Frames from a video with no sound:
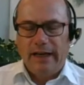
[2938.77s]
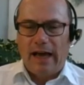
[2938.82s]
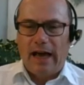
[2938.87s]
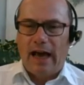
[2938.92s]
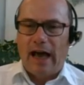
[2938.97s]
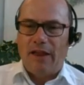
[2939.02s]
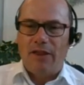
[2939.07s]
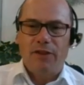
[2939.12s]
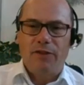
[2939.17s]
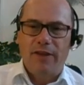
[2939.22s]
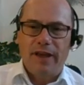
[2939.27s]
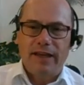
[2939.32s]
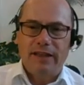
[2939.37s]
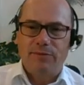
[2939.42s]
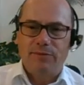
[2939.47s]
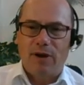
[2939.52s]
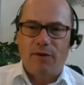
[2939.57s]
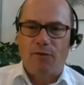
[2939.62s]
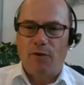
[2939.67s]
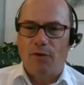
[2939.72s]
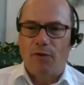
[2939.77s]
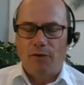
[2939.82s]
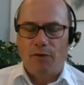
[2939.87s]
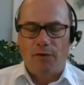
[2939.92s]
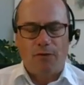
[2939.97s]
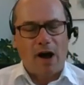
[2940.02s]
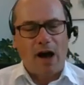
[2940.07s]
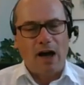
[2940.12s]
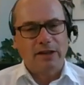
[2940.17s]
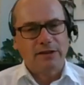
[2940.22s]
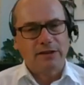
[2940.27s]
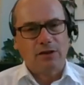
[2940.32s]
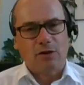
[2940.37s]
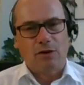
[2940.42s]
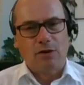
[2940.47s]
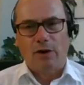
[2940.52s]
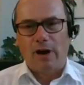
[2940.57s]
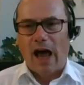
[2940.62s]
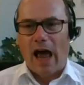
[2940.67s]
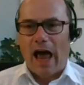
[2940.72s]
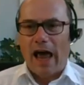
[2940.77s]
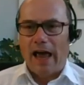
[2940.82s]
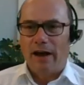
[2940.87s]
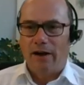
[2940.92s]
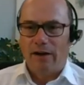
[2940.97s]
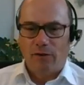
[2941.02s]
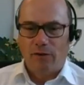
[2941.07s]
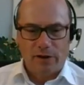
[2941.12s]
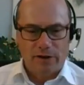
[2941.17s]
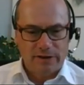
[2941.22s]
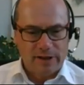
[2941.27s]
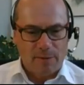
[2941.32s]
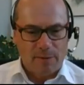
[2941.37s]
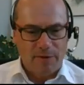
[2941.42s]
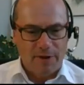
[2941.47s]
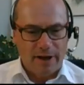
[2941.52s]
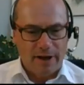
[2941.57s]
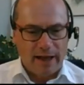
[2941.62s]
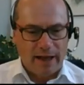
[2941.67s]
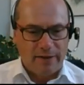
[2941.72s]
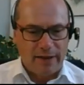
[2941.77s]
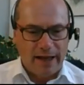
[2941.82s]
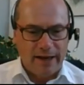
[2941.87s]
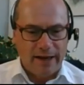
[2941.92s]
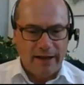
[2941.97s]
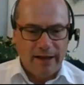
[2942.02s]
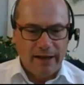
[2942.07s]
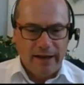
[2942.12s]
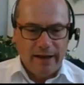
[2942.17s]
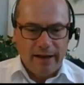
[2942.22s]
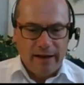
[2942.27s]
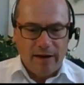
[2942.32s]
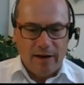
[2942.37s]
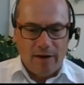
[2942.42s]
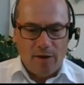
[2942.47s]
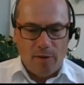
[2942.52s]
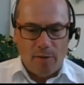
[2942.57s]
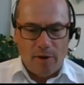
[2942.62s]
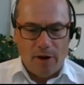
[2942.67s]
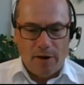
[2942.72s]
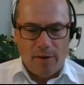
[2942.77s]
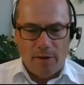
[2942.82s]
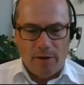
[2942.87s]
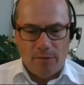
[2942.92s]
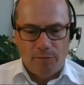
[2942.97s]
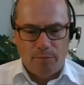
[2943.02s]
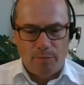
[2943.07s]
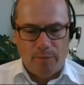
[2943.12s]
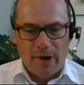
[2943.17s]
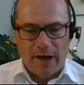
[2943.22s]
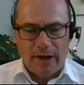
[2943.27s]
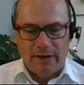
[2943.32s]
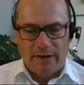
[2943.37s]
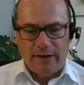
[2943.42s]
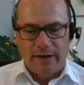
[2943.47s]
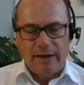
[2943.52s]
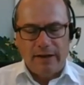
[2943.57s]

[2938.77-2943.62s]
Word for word: other things were faster or higher or something like that. But